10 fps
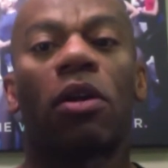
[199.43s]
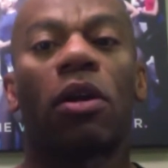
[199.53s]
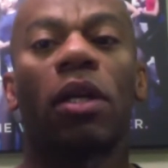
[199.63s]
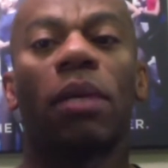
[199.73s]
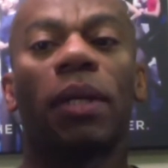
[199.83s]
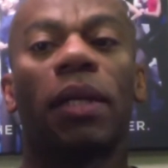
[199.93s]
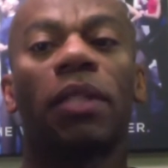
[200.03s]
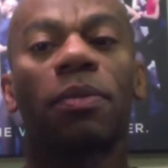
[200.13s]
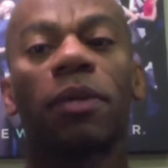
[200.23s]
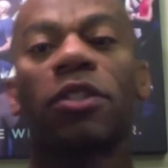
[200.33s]
are going to be
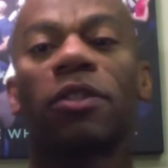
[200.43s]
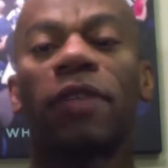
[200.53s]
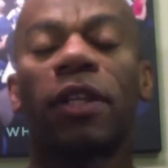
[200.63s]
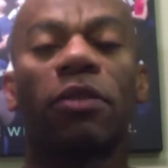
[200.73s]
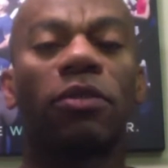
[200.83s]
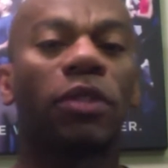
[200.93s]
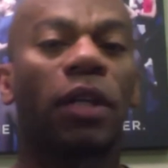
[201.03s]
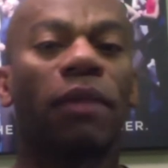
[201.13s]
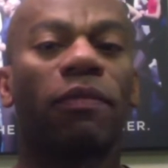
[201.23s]
inspirational videos